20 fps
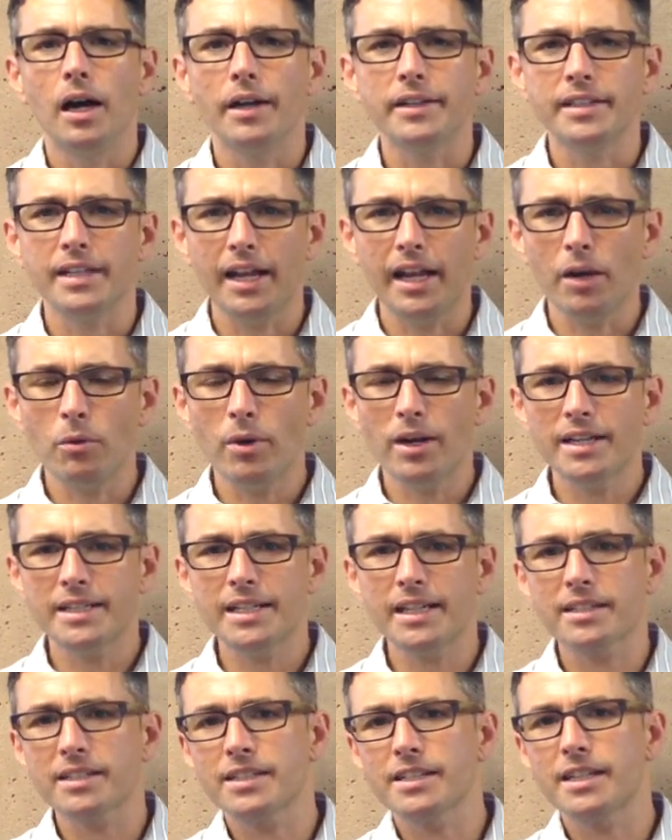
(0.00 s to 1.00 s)
Today I want to
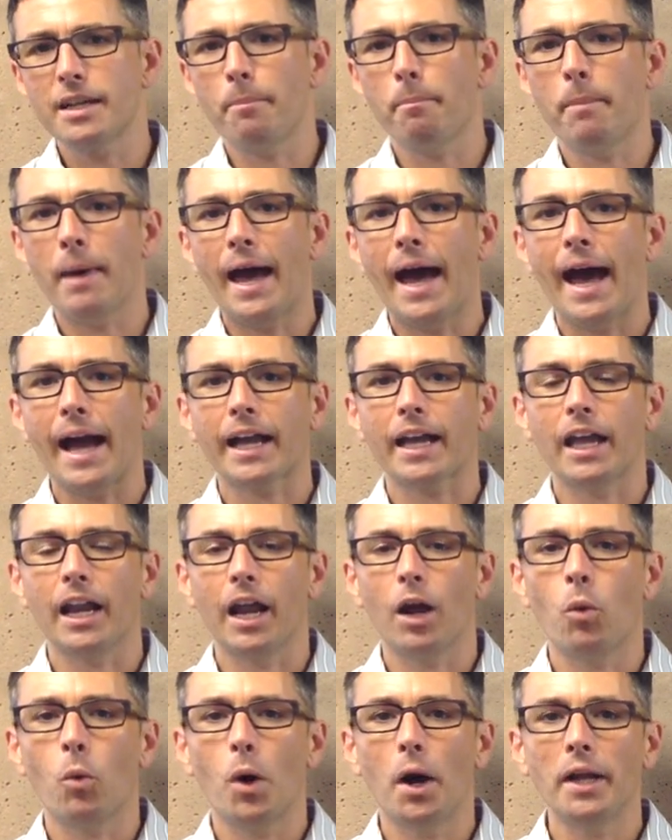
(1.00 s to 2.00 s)
take a step back and
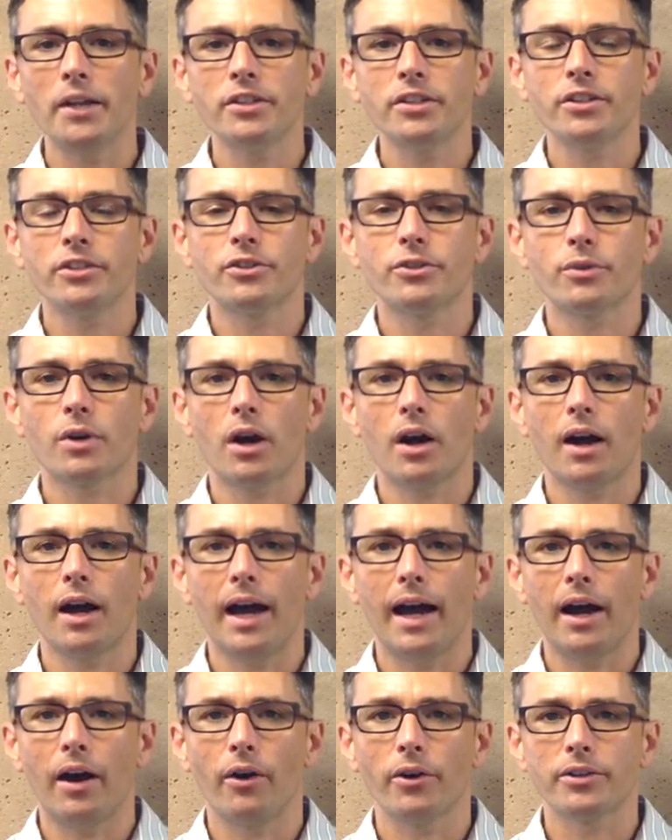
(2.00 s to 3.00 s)
I want to draw
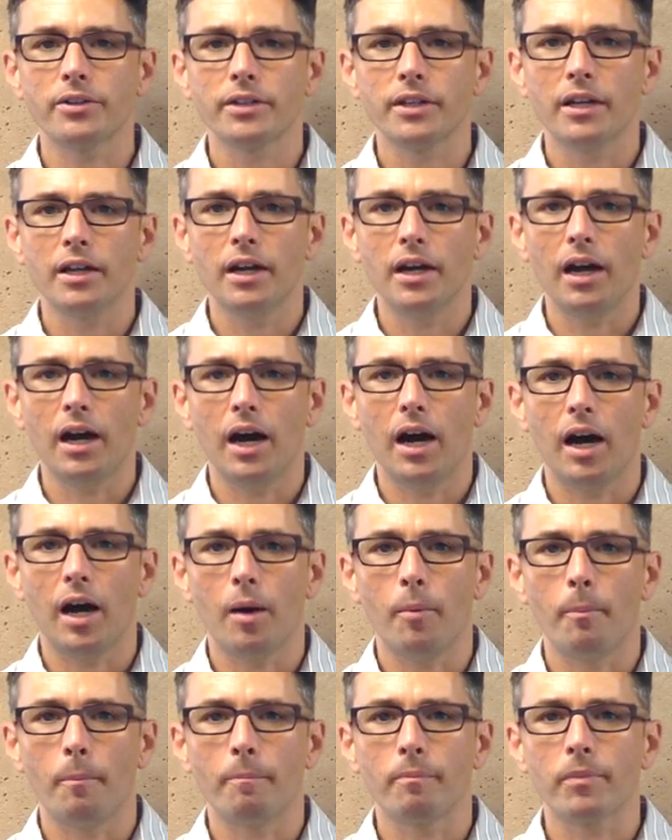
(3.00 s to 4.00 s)
out
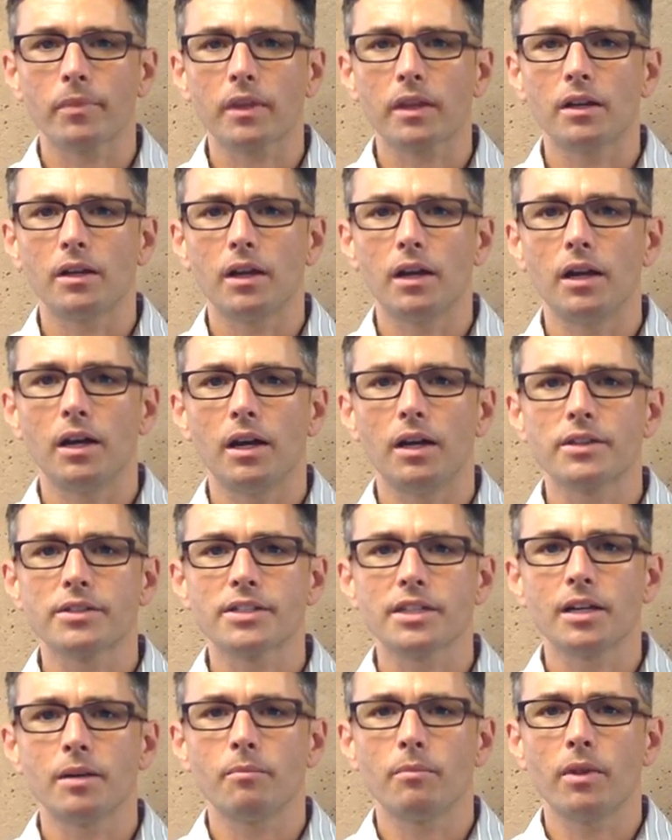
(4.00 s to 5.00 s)
um,
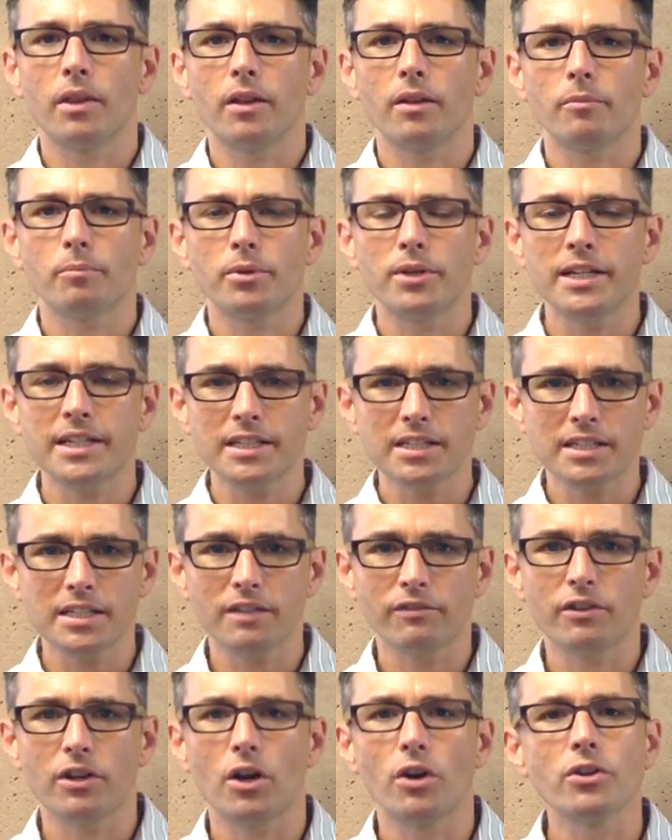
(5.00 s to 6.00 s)
some
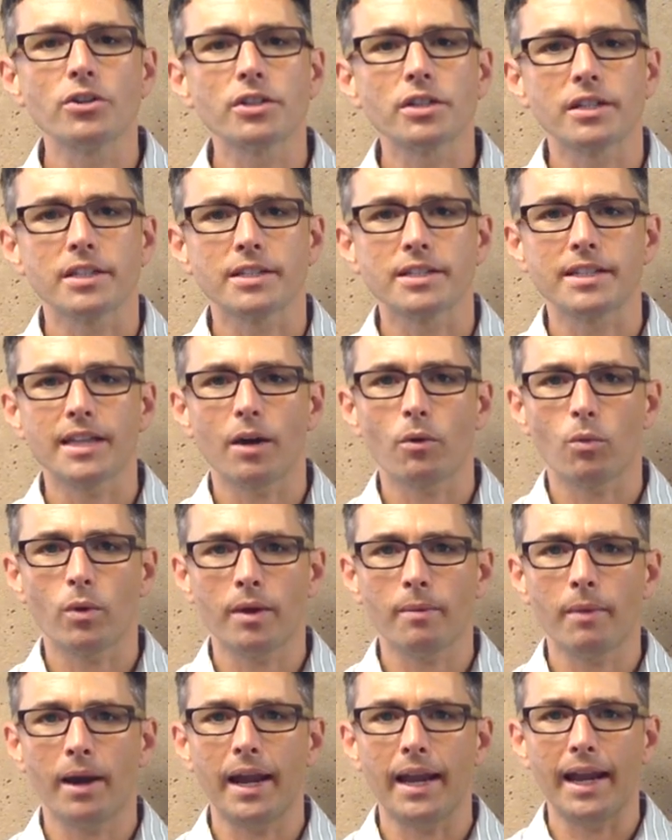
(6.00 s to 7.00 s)
preconceived notions that we
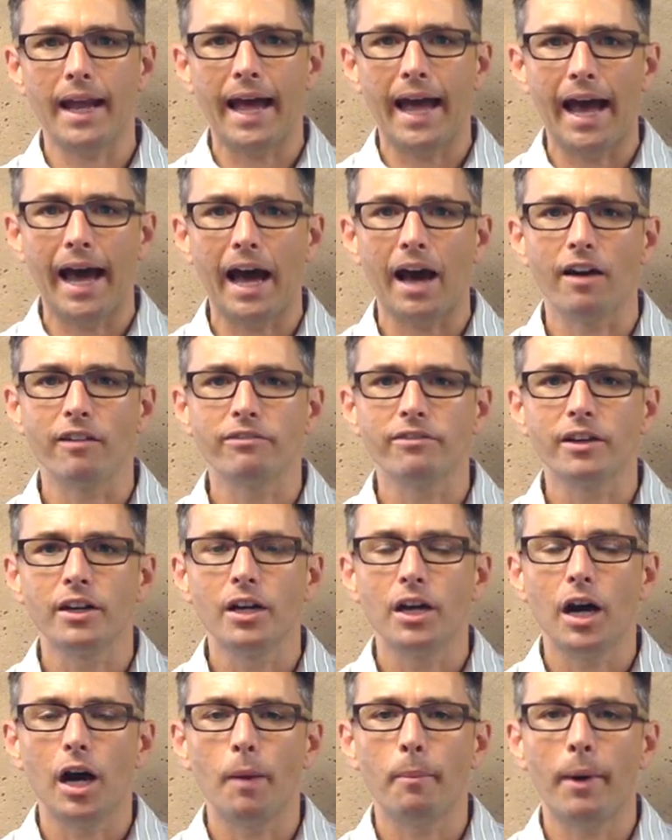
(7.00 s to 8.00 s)
might have
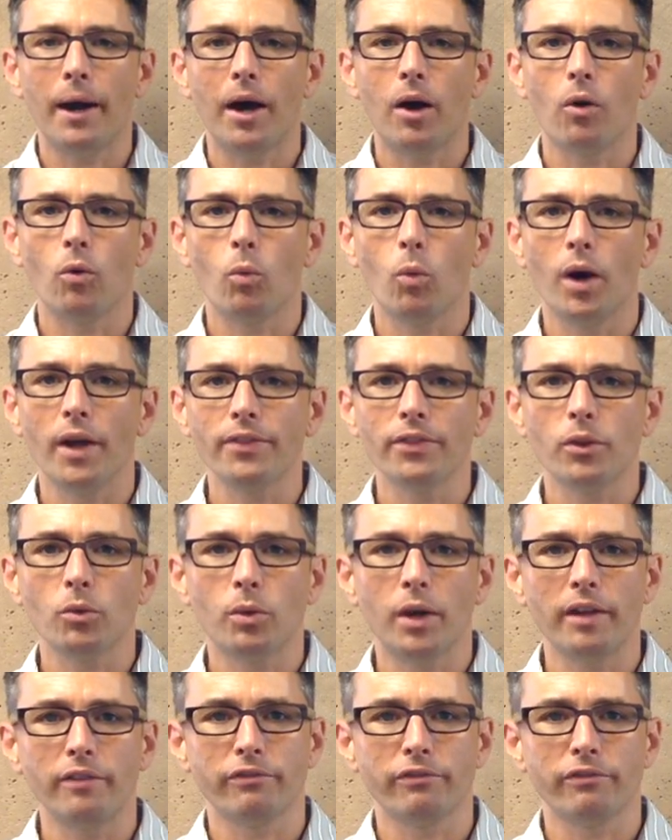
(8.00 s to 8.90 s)
about what the way